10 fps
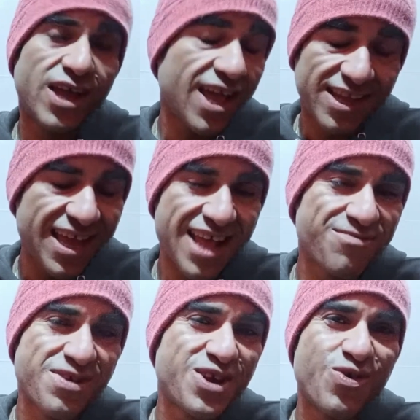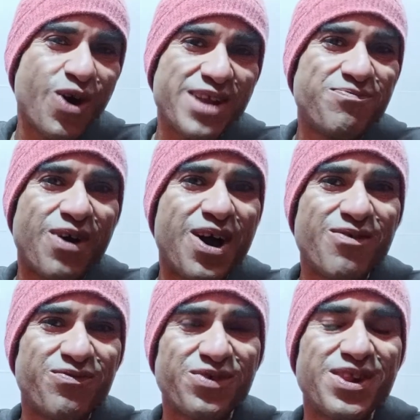It can be quite
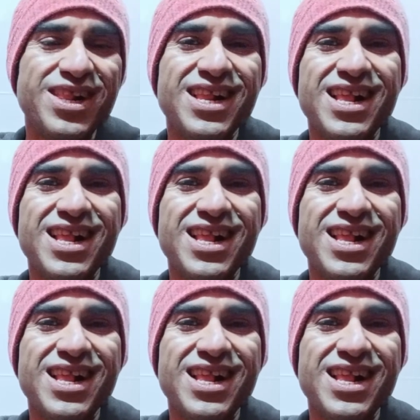powerful.